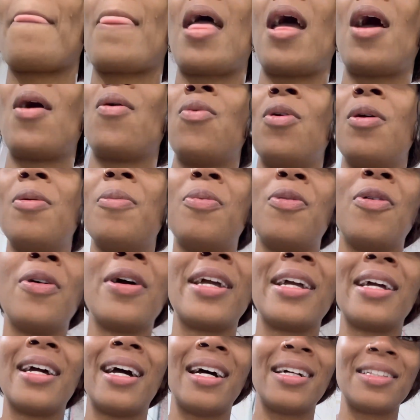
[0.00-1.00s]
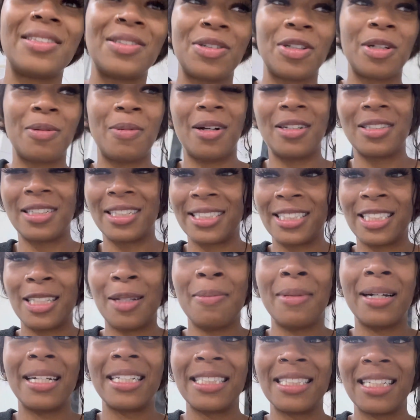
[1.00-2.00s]
At one point, I told him, I was like,
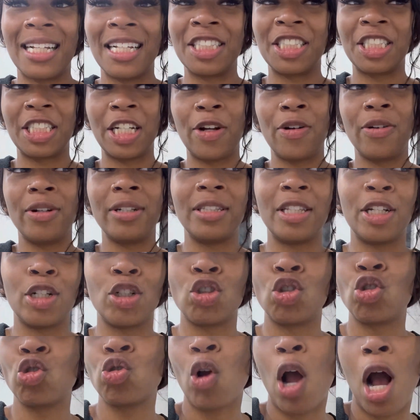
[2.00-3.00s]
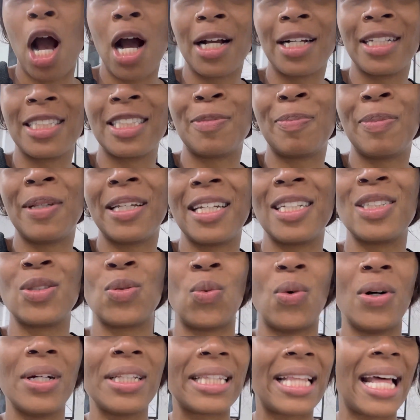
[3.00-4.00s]
somebody's not sharing their vlogs because
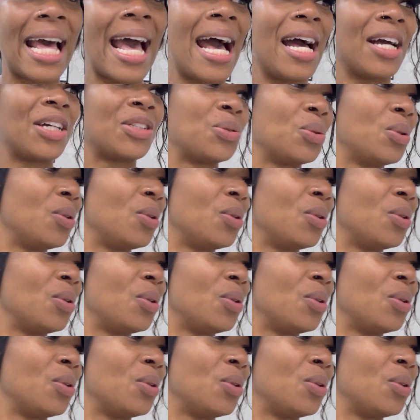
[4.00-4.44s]
of what the actual